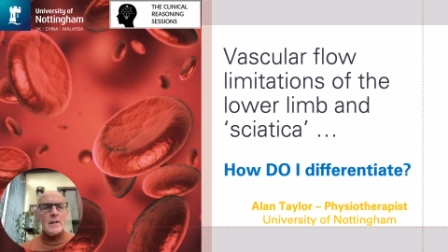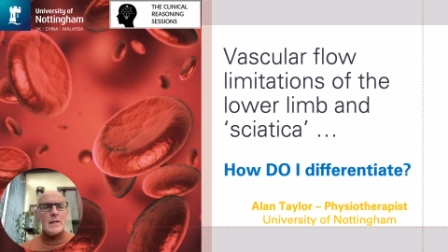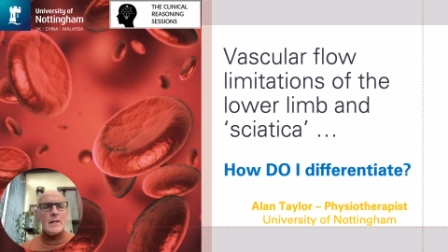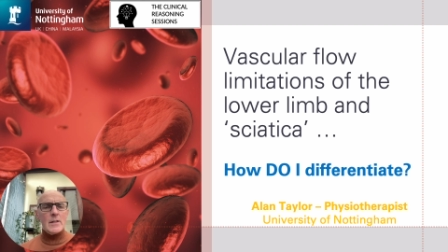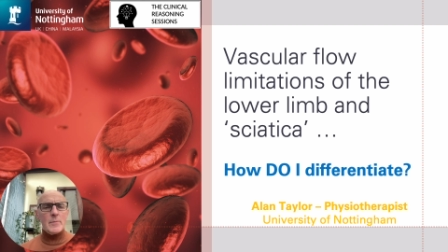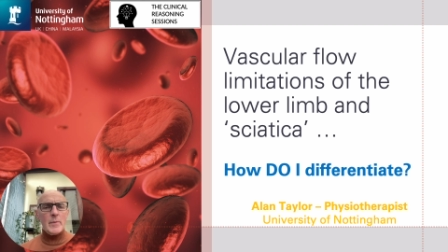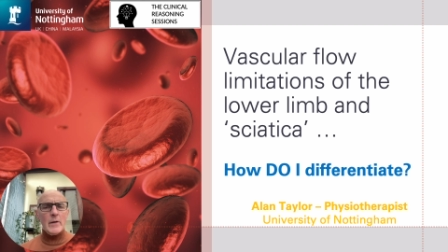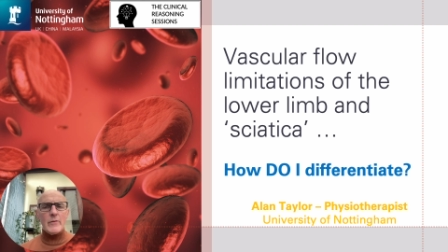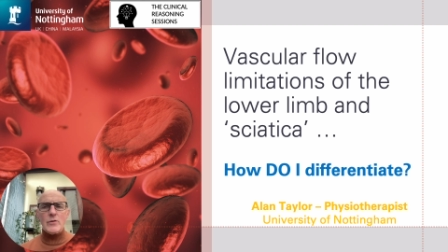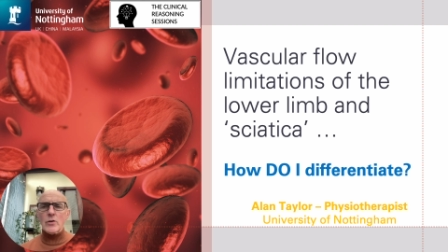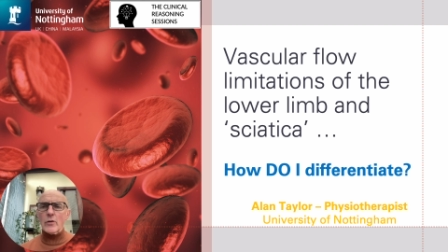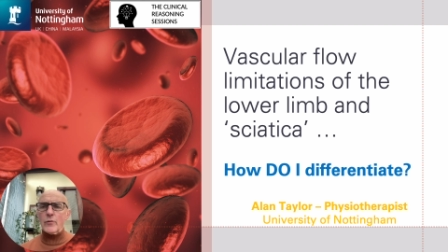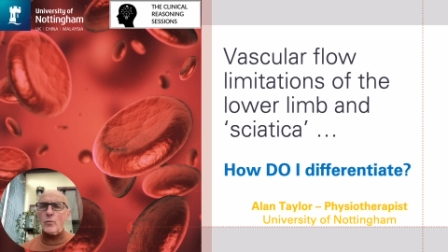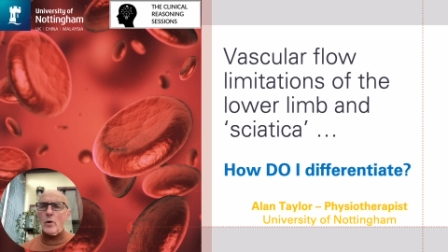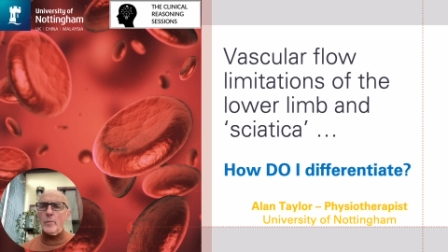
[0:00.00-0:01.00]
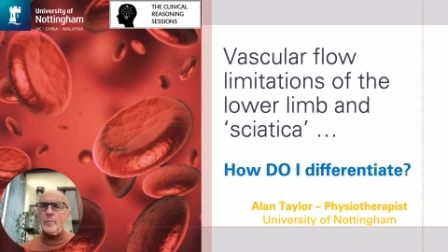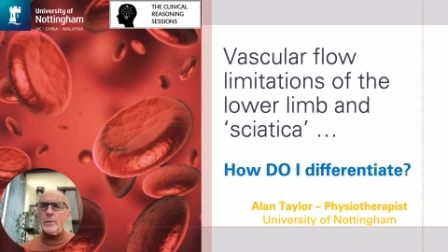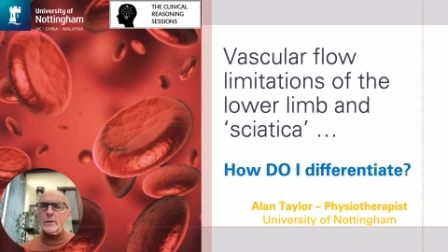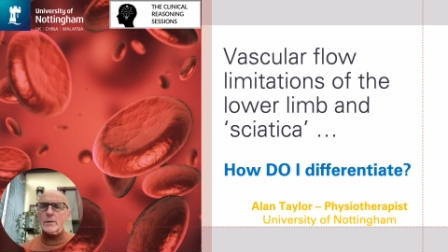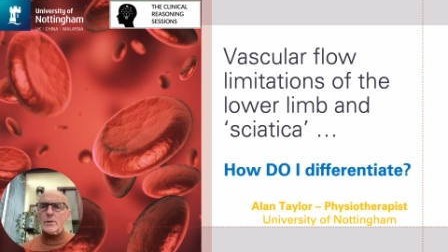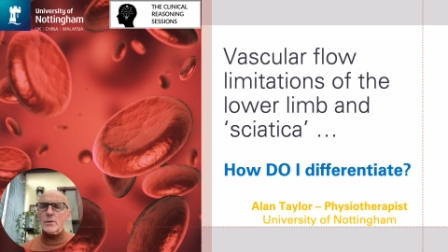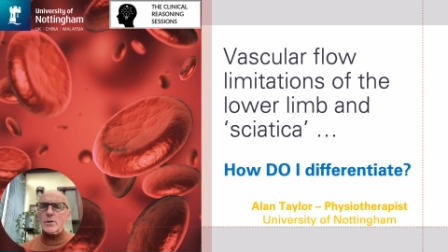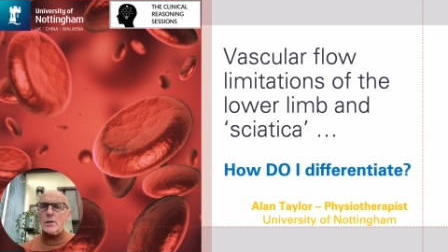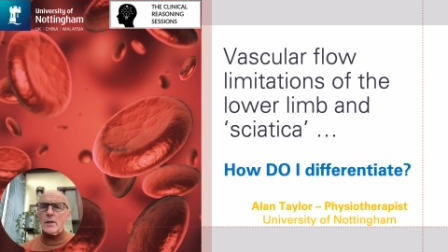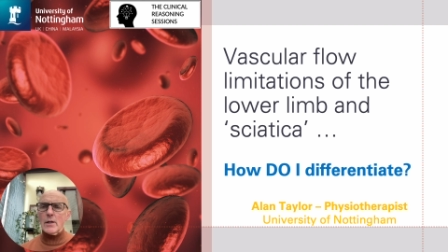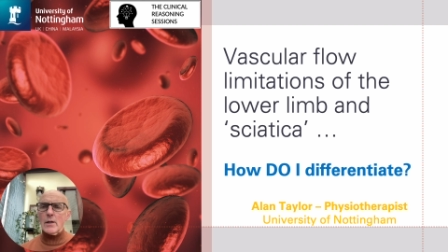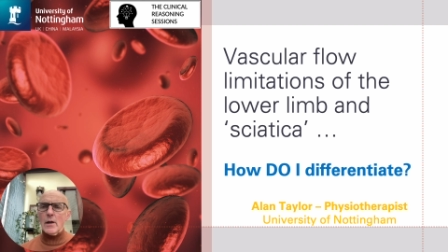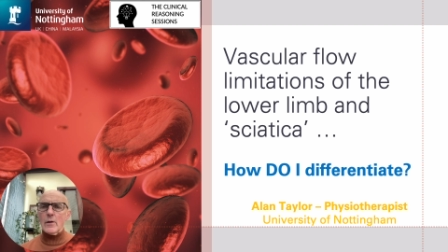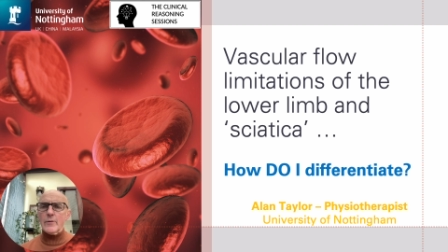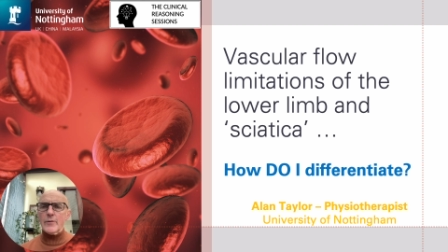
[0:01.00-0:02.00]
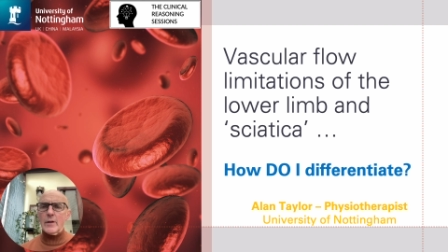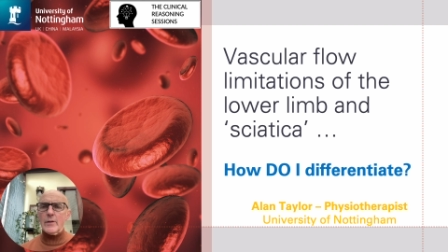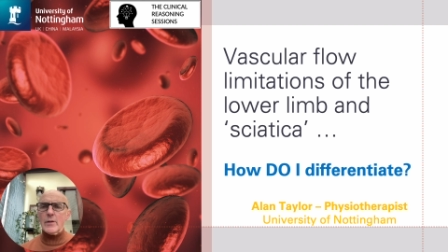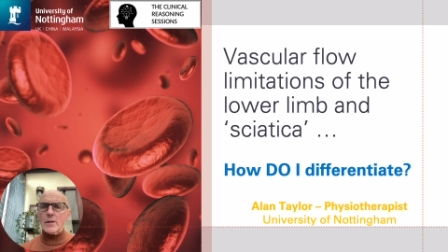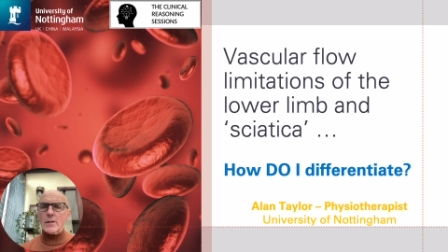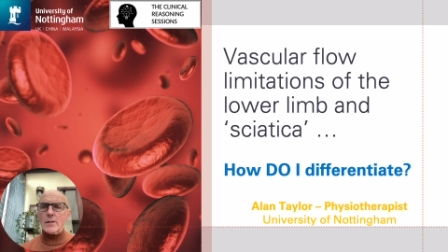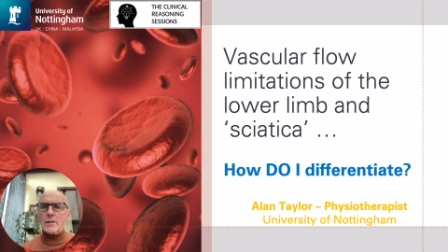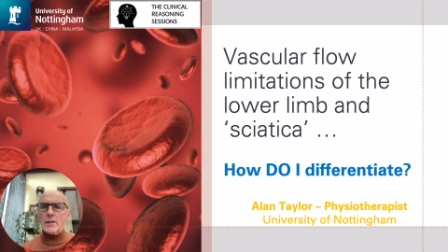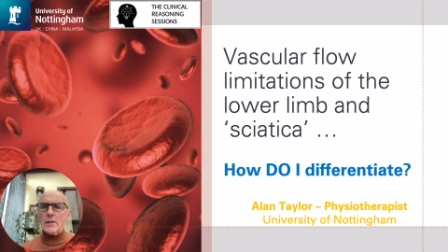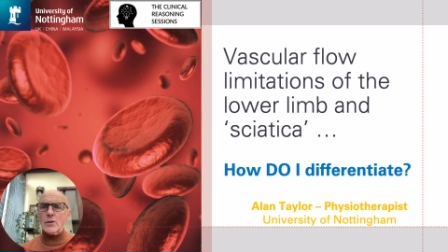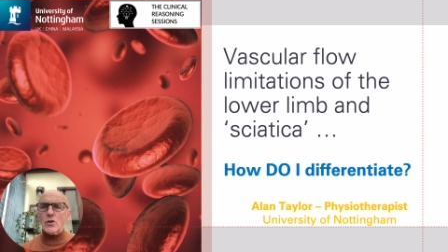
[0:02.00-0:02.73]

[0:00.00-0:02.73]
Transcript: it's a bit of a tough one, but uh, hopefully this uh,